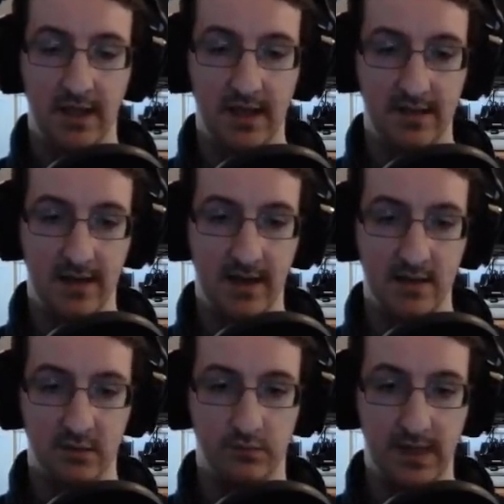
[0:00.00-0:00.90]
It is
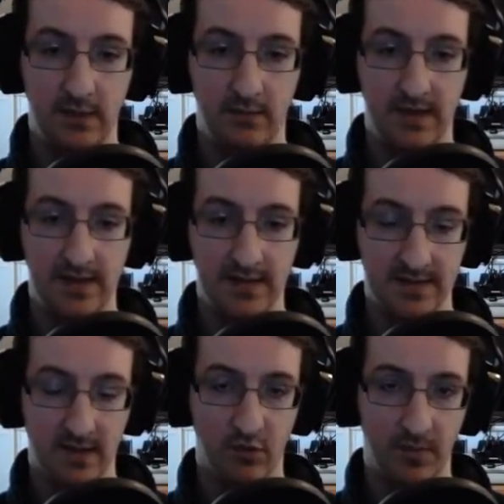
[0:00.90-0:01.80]
a really, really
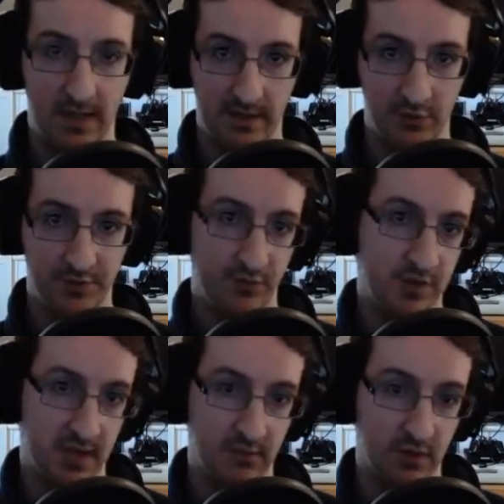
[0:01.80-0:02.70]
integral part of Hunter in
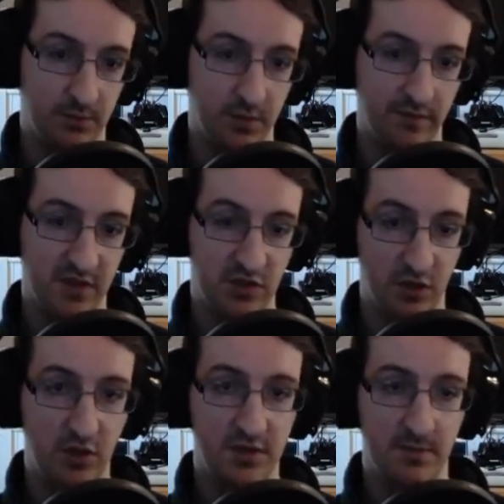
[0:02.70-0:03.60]
general, but for
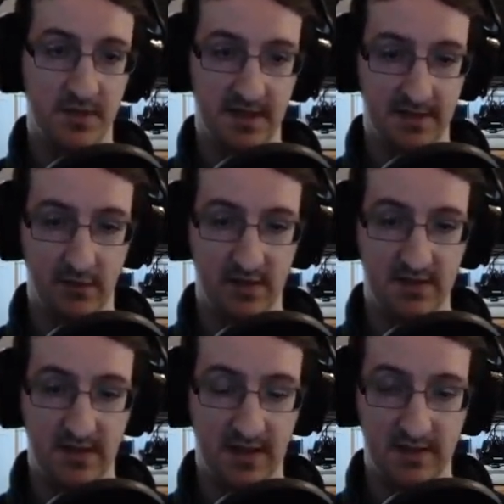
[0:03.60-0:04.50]
Sword in particular,
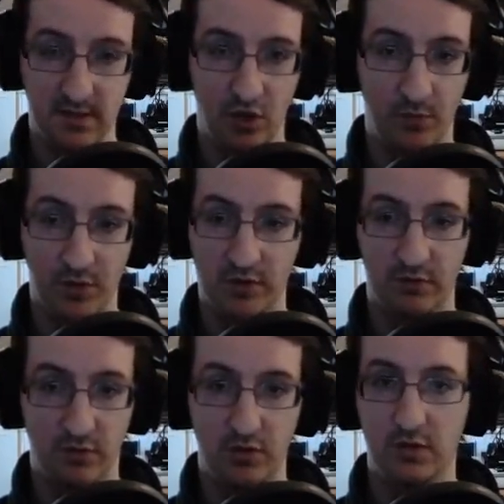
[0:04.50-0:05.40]
it's almost
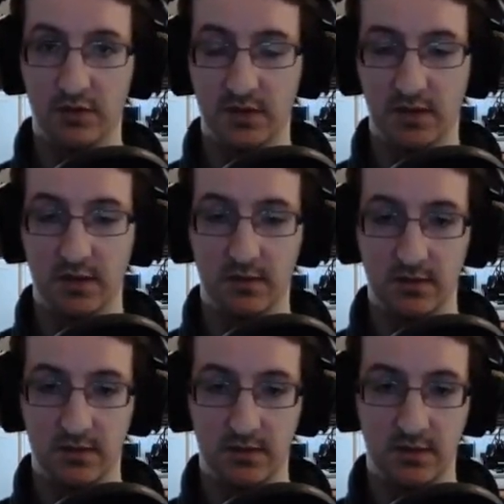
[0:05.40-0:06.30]
crucial to
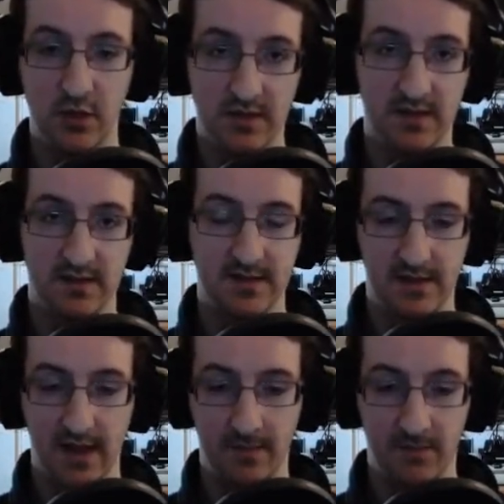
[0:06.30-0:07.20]
using it
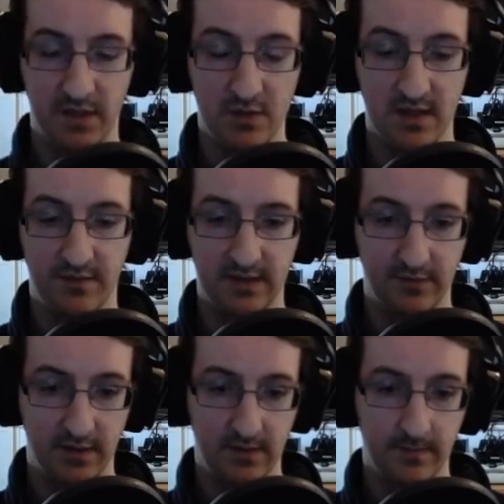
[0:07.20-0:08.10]

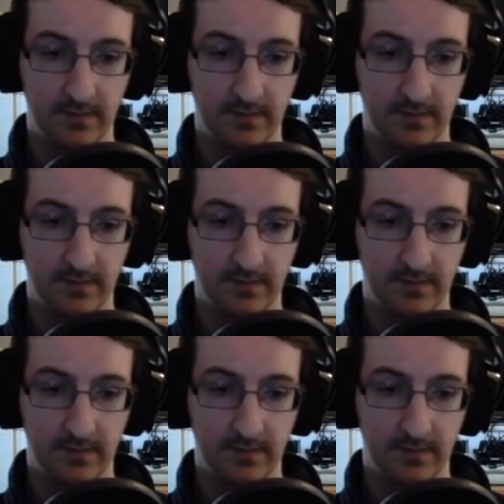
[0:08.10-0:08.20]
effectively.